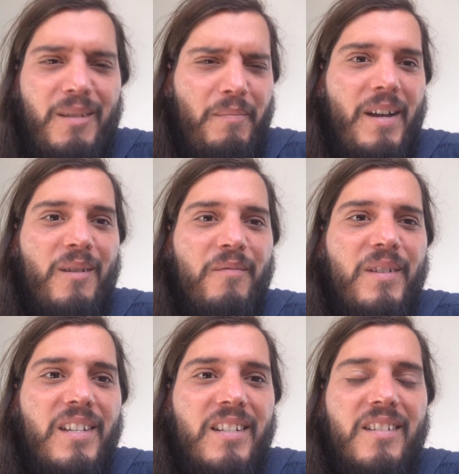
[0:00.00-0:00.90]
it's part of
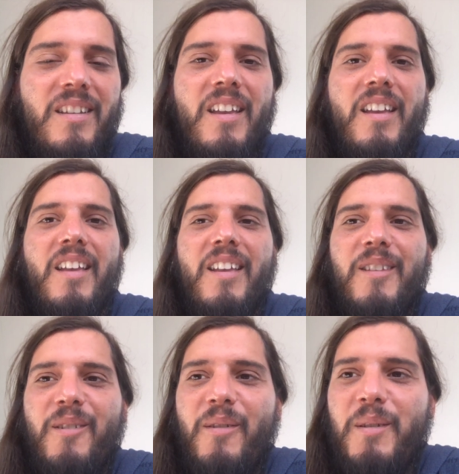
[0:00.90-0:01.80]
it
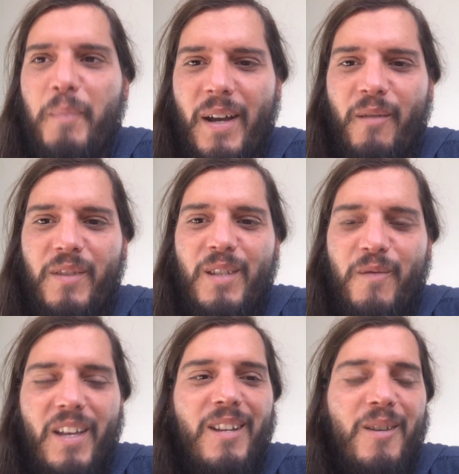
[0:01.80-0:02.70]
so it's part of this
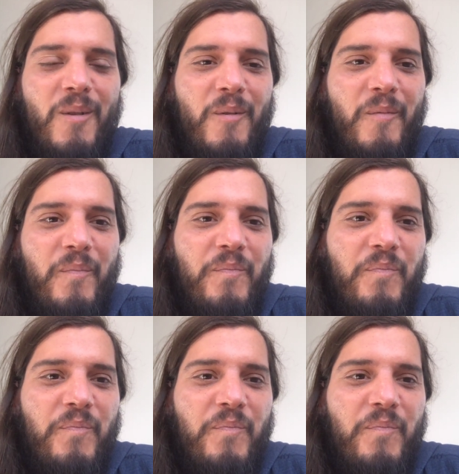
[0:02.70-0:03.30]
video